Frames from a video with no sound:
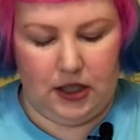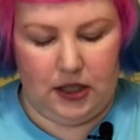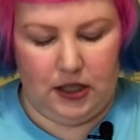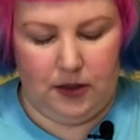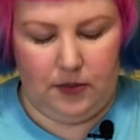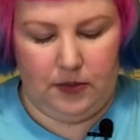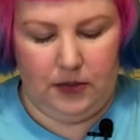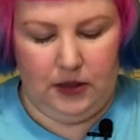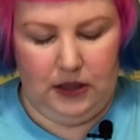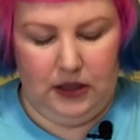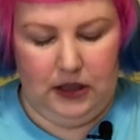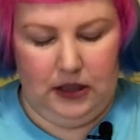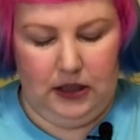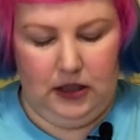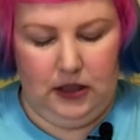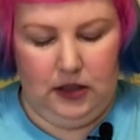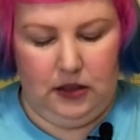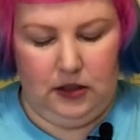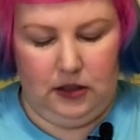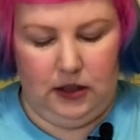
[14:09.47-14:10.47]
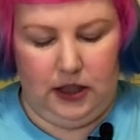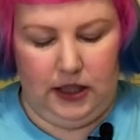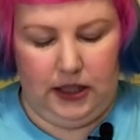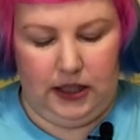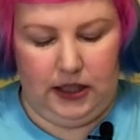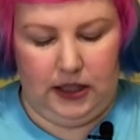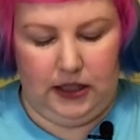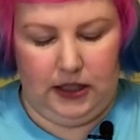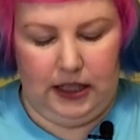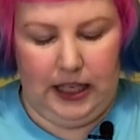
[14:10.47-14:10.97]
Um,
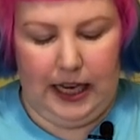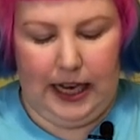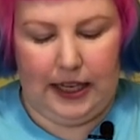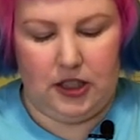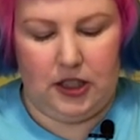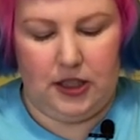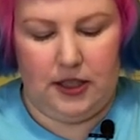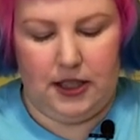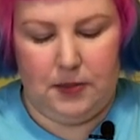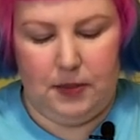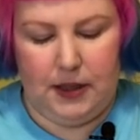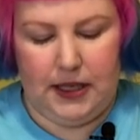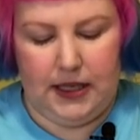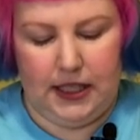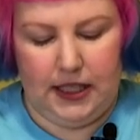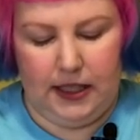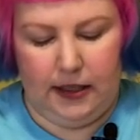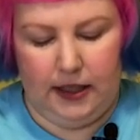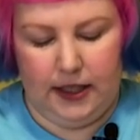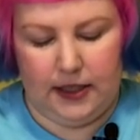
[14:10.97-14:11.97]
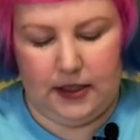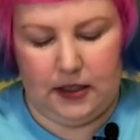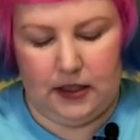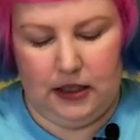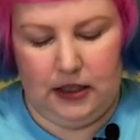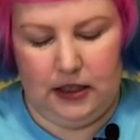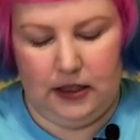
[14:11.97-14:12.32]
like actually this piece here has,